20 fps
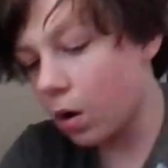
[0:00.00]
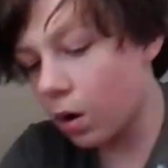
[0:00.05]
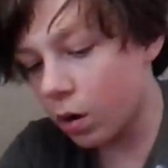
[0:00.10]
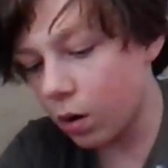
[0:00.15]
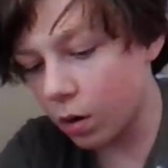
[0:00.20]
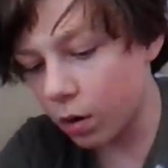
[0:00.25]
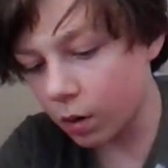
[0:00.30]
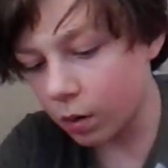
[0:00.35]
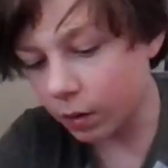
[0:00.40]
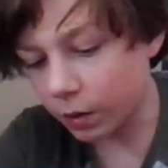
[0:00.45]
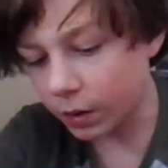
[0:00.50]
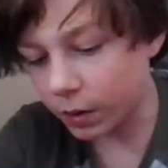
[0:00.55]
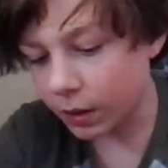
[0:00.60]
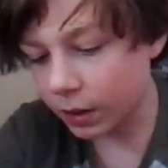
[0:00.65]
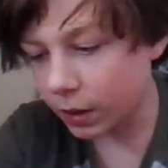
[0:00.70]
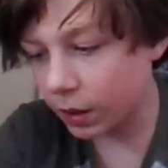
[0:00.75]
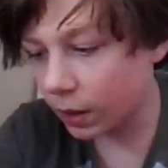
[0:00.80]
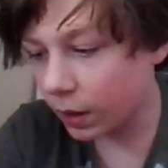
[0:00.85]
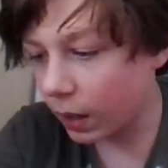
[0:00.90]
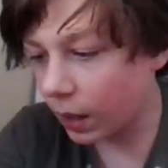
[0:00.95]

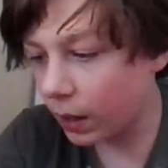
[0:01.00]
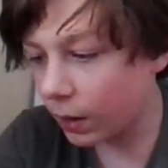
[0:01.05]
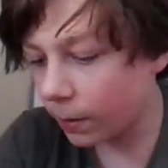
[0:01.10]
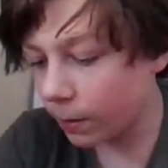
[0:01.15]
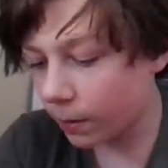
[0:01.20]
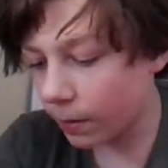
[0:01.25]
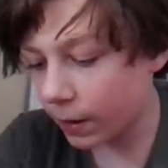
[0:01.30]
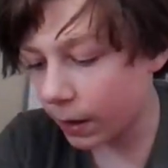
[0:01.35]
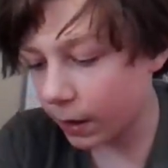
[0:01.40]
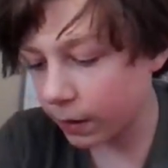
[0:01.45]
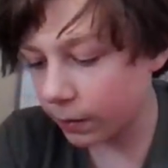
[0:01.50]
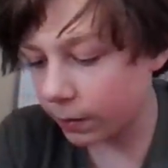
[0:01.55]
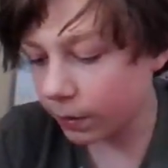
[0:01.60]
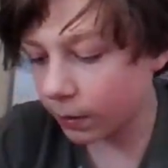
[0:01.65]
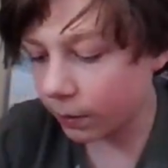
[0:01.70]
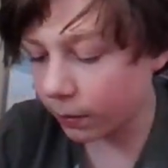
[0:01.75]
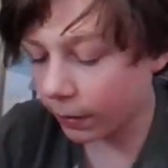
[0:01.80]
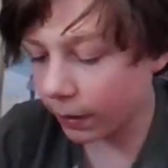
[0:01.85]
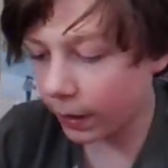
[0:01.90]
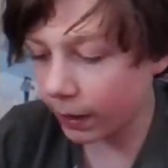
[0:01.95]
Okay, then the
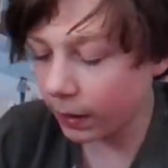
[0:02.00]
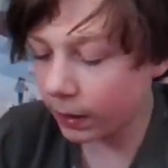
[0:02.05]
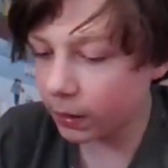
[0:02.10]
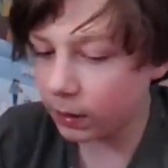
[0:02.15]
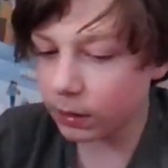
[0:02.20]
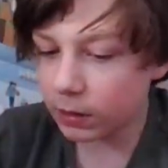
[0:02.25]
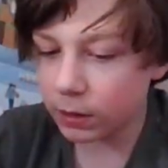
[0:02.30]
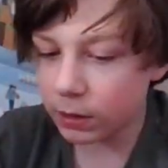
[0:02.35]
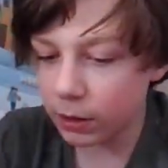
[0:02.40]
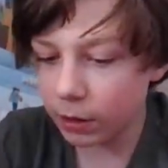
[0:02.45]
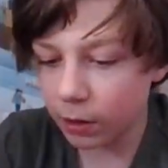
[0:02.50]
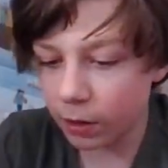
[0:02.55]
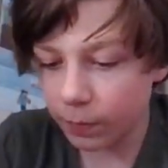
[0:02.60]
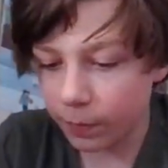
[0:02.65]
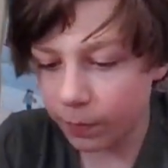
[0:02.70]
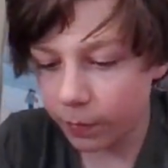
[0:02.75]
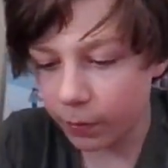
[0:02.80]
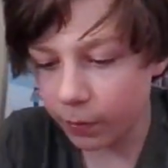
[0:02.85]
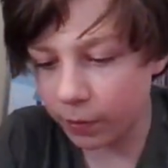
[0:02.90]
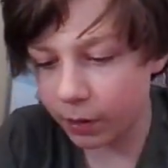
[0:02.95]
legs, they're
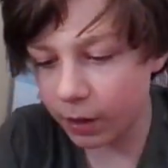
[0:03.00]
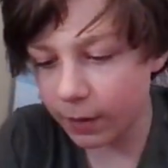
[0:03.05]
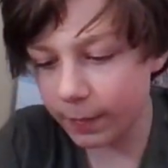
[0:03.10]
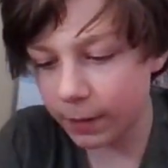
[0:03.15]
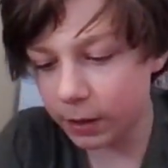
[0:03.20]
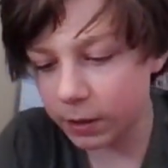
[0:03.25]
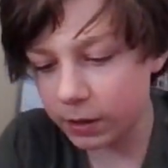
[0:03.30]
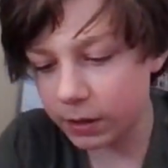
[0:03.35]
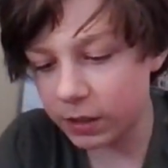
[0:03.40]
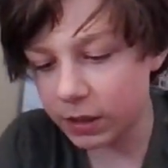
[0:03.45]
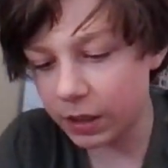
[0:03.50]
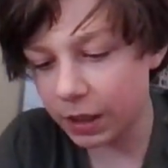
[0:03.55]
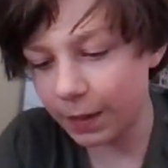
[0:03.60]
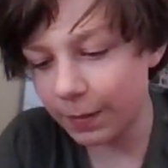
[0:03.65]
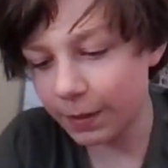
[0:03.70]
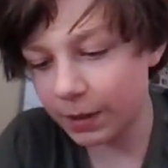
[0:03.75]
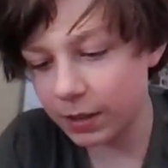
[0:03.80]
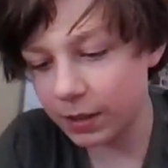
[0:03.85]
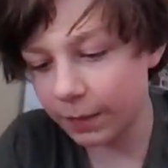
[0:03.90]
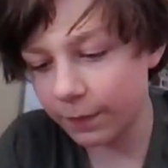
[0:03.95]
pretty much the same
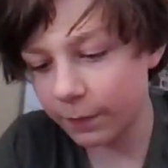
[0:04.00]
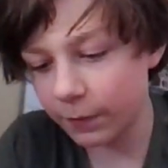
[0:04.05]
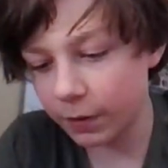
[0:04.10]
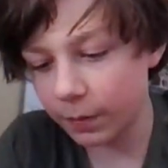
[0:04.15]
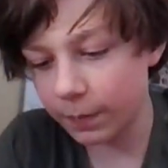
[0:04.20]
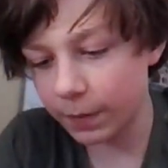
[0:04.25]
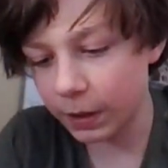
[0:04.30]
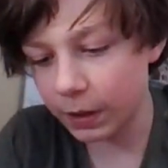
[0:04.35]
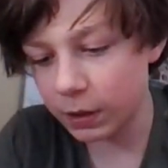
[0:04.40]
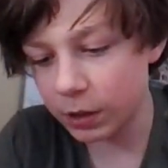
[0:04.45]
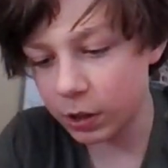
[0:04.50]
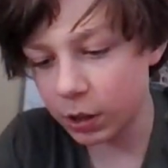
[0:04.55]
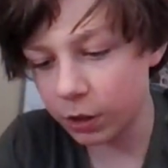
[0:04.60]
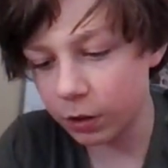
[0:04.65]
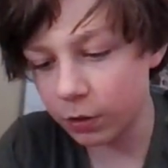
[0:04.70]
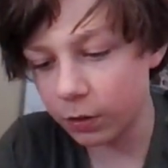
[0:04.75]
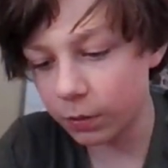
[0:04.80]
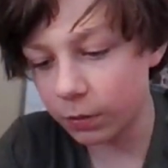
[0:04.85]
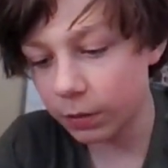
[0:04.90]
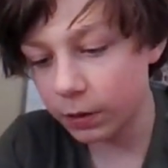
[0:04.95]
except for the big
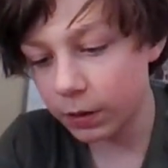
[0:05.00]
toe.